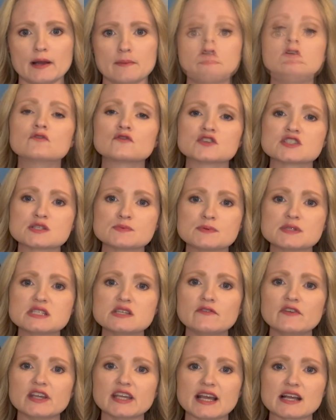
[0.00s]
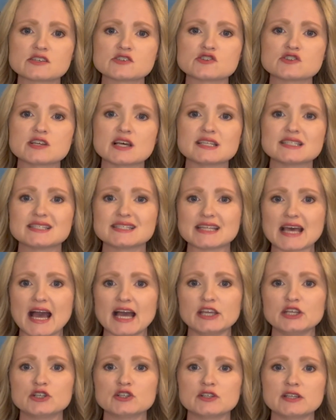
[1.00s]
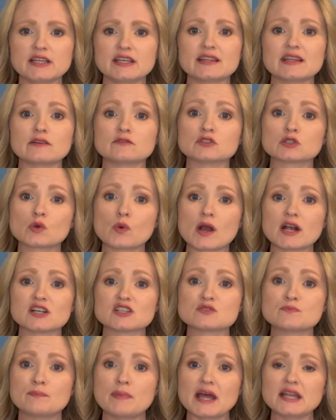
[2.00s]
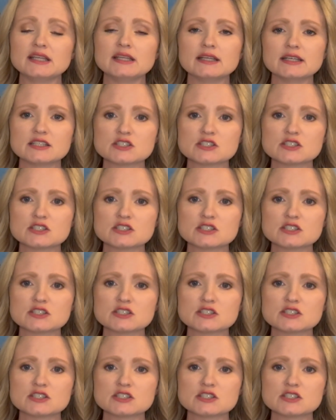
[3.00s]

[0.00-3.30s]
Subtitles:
For specific exercises at your knee that requires bending and